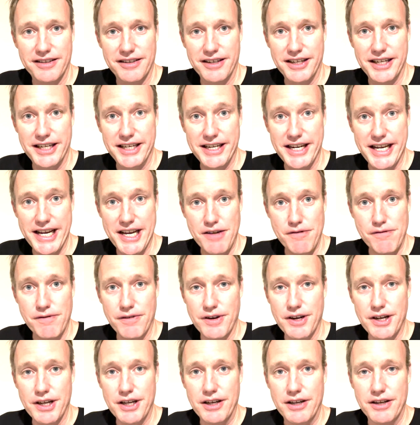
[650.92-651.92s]
and
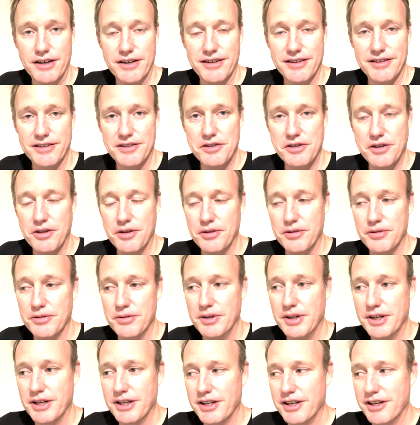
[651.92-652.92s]
Avery. So
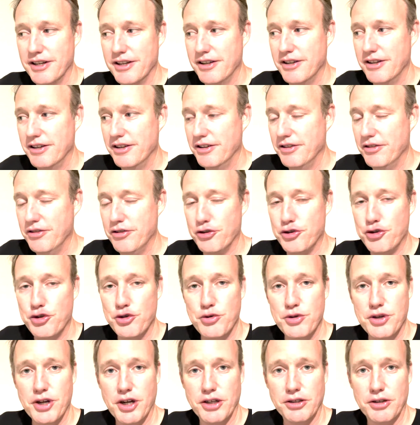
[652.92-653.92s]
the 2
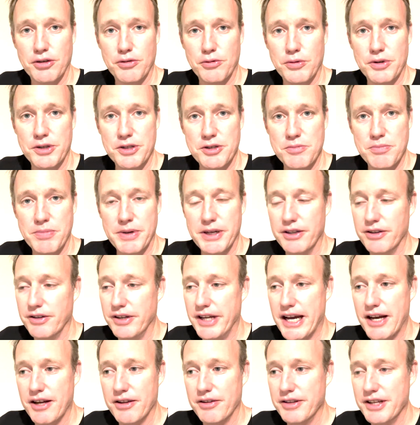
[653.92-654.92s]
younger ones bailed
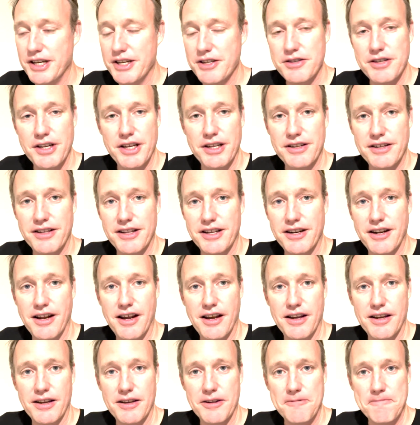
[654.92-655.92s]
out. They said
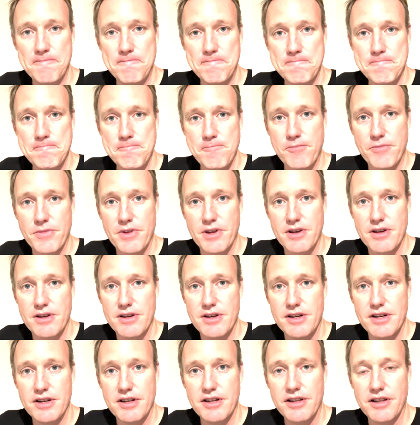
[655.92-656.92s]
that
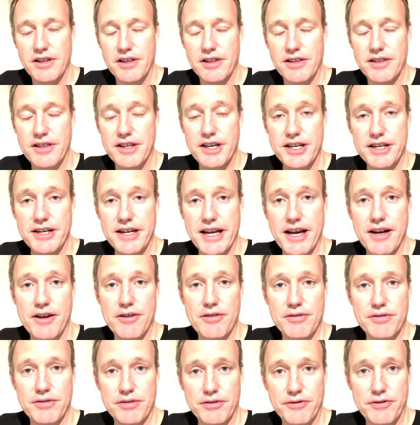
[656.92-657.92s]
they
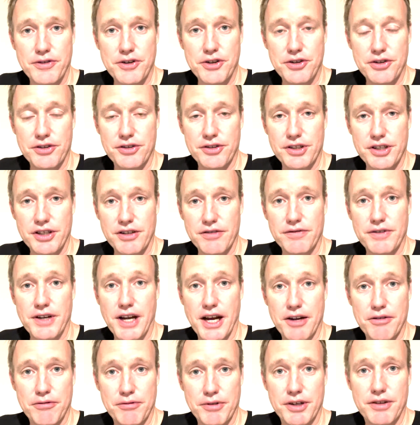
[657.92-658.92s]
now officially have
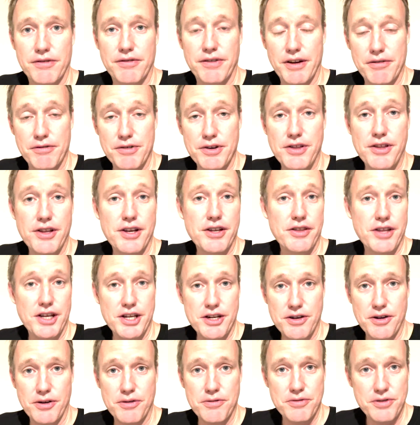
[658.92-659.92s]
gotten rid of everything they
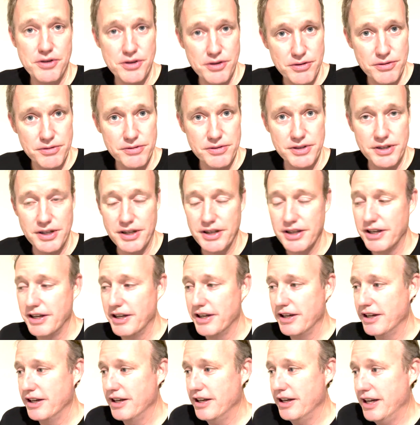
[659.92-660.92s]
don't use,
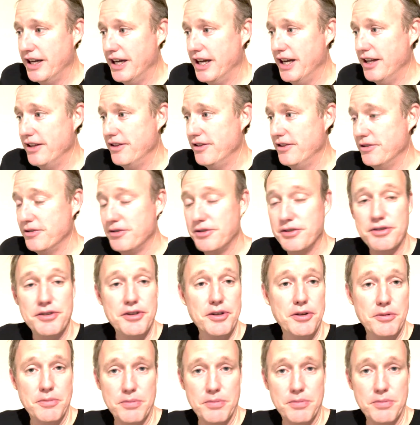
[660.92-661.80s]
and there's still